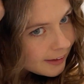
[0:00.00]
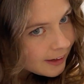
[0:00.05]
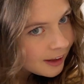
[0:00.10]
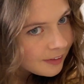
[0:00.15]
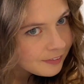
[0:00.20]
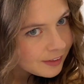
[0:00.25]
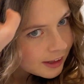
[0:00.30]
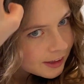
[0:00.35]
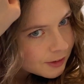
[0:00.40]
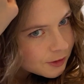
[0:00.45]
out
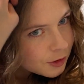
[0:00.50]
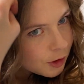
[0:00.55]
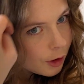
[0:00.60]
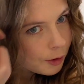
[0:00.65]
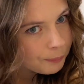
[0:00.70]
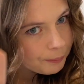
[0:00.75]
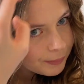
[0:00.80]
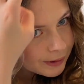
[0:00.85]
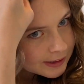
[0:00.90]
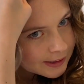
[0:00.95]
that
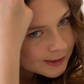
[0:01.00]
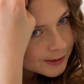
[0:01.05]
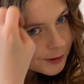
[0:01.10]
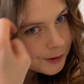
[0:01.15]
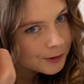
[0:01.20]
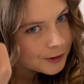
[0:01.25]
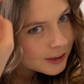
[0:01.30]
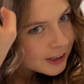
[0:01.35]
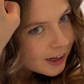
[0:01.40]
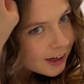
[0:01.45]
top bit so
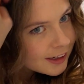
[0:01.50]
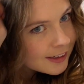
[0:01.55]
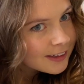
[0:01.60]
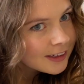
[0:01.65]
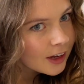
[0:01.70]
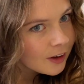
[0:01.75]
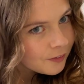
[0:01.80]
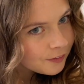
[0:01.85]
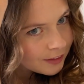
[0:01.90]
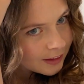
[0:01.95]
you can't
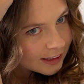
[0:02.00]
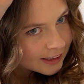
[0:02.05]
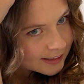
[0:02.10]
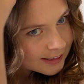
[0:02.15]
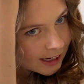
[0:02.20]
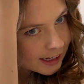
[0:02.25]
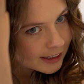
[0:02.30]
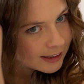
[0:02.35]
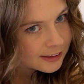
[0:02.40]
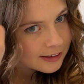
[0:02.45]
tell the
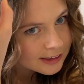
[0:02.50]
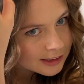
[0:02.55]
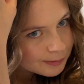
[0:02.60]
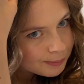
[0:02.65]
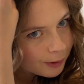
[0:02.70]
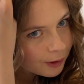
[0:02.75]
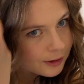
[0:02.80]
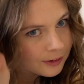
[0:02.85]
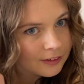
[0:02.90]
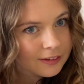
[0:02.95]
exact
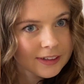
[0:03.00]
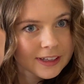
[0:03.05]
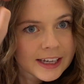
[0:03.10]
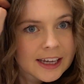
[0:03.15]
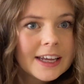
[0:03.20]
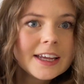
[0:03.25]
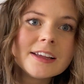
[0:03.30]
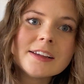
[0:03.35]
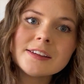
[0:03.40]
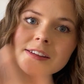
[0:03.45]
spots
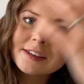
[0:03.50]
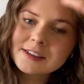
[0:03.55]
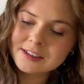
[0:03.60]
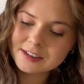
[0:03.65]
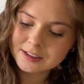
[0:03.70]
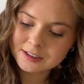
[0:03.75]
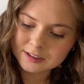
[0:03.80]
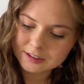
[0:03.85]
teased.